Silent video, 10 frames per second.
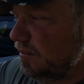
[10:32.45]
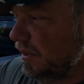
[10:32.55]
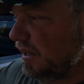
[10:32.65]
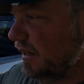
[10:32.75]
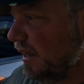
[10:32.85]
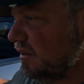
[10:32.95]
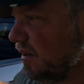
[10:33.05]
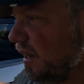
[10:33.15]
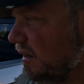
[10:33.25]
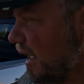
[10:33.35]
But yeah,
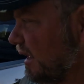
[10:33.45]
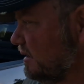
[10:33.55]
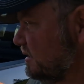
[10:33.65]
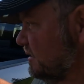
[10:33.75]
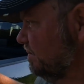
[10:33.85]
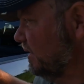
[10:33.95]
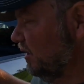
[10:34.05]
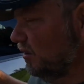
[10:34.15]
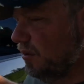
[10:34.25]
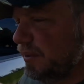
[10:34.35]
so that adds, I
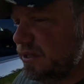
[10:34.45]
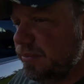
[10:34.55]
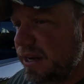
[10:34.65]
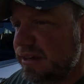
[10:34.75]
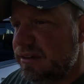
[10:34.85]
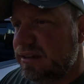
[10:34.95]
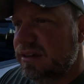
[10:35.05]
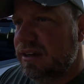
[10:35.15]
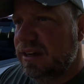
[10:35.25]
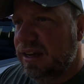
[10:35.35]
don't know, a little peace of mind.
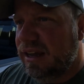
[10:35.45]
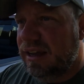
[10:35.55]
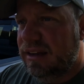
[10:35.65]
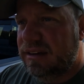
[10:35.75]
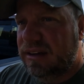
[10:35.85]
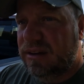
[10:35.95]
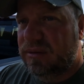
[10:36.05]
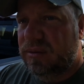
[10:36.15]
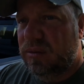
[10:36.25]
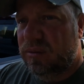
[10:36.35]
And
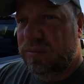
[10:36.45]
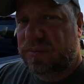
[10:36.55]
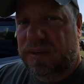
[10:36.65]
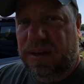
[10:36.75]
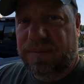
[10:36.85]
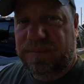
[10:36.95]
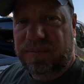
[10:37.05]
yeah. All